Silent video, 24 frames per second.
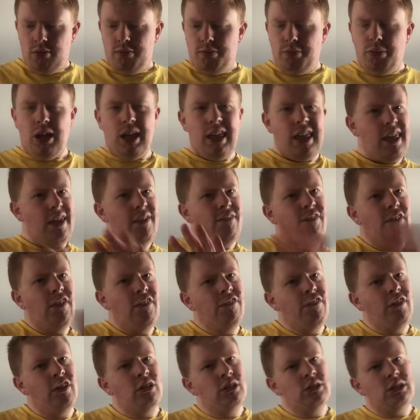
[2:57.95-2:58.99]
But if
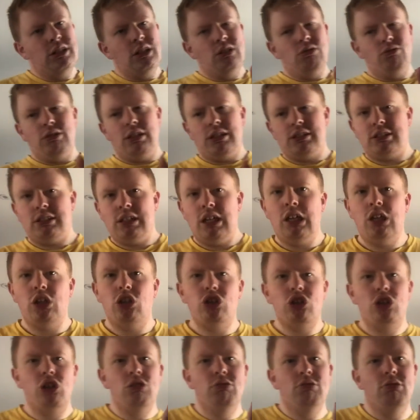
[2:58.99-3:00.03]
you've already read it,
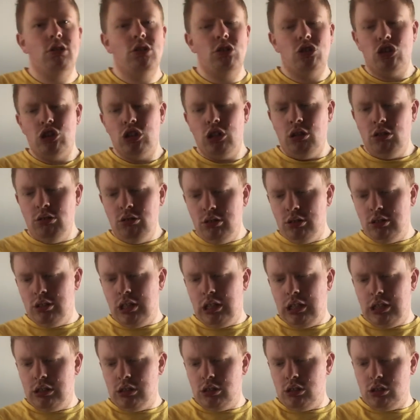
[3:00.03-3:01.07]
you would know
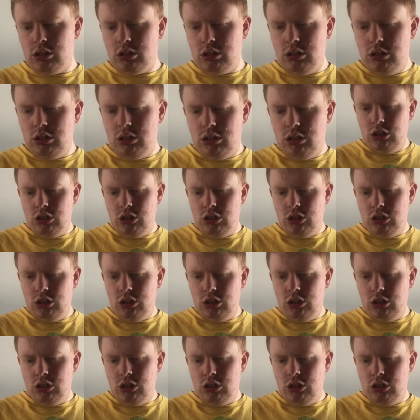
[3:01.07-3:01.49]
that